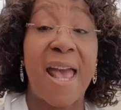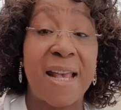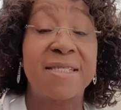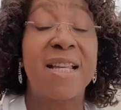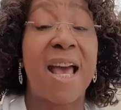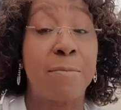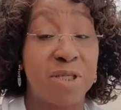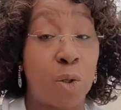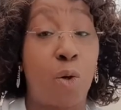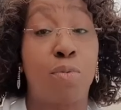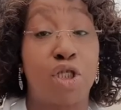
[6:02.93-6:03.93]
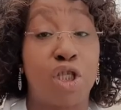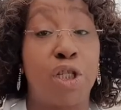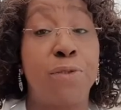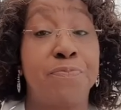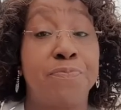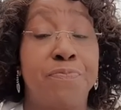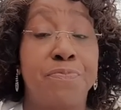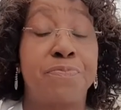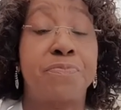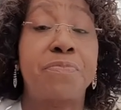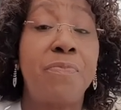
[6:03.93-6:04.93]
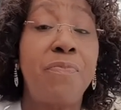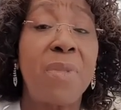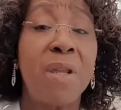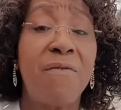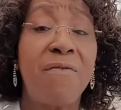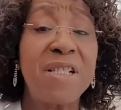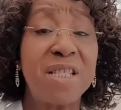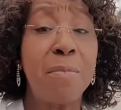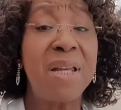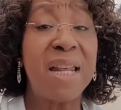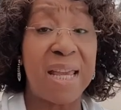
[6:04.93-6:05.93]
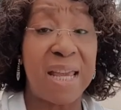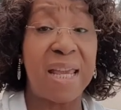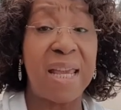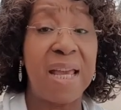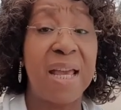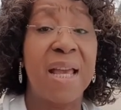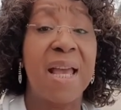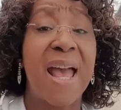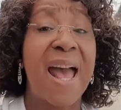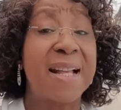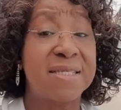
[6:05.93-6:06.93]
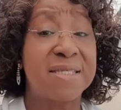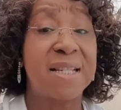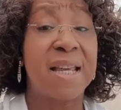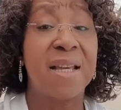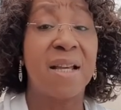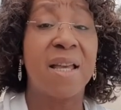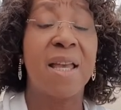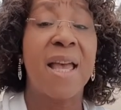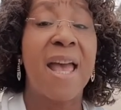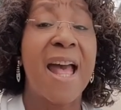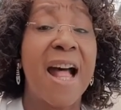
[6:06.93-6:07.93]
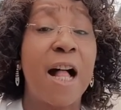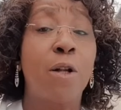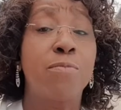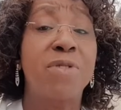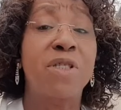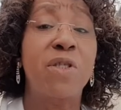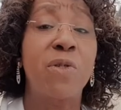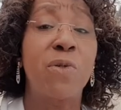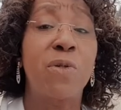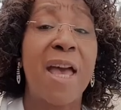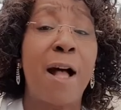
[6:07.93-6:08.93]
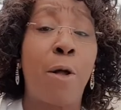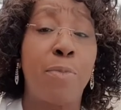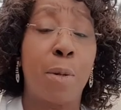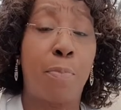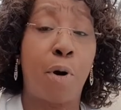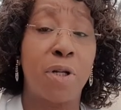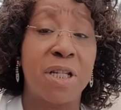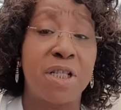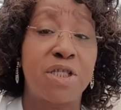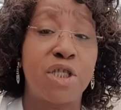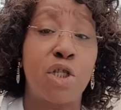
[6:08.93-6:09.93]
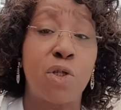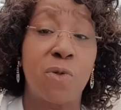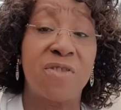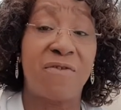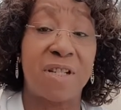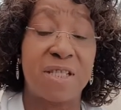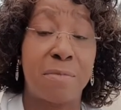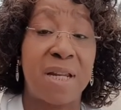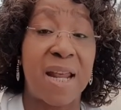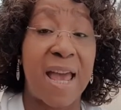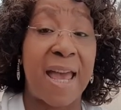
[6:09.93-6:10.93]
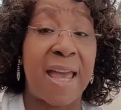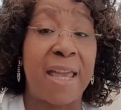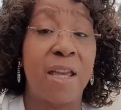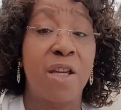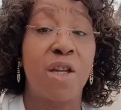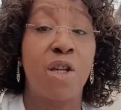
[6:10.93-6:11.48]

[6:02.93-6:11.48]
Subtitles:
aids absorption. Vitamin E and zinc help the body to use vitamin A,